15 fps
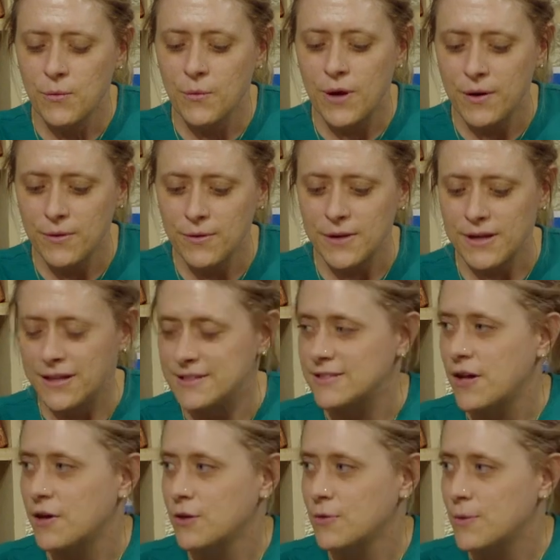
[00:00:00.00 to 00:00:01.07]
Well, it's
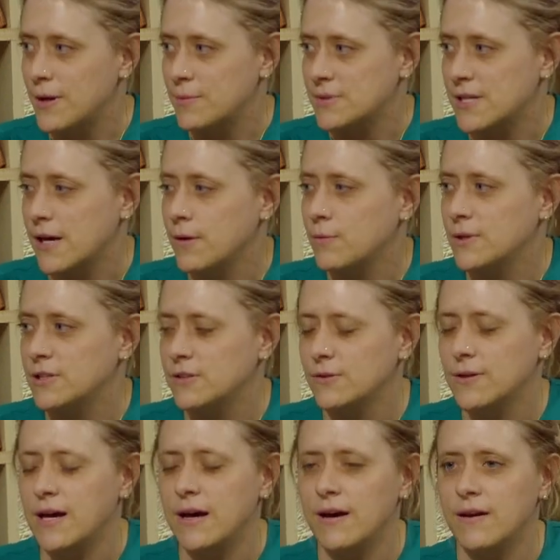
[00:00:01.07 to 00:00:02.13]
on our website. We
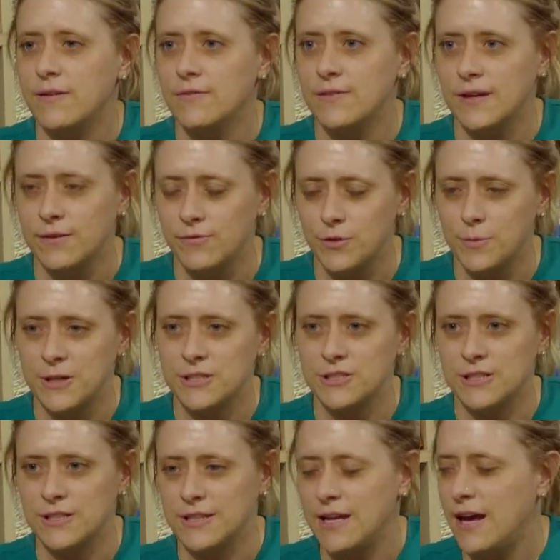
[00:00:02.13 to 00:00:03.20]
do have
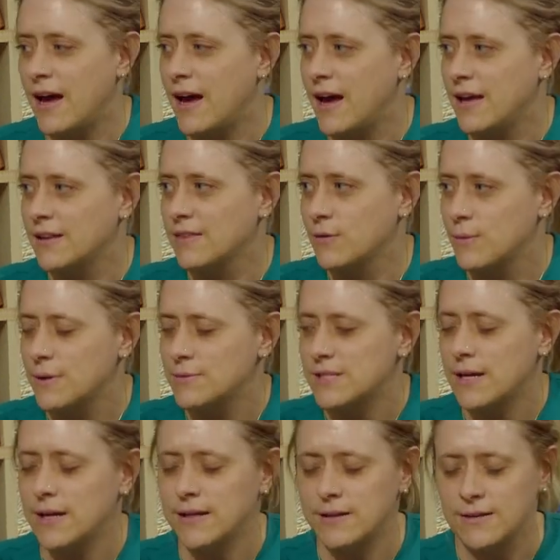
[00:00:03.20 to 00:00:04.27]
information at the
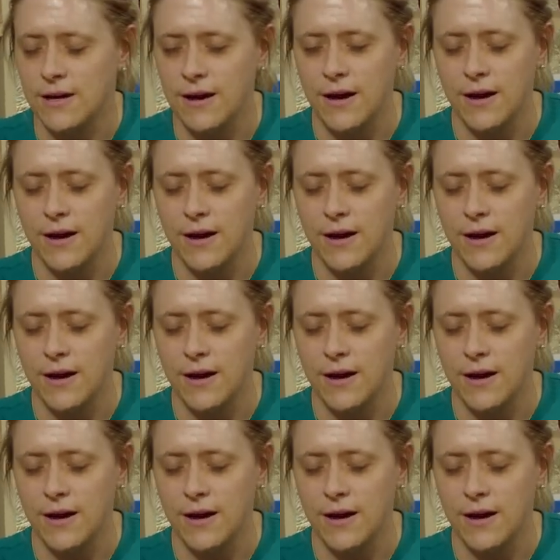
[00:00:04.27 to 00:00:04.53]
website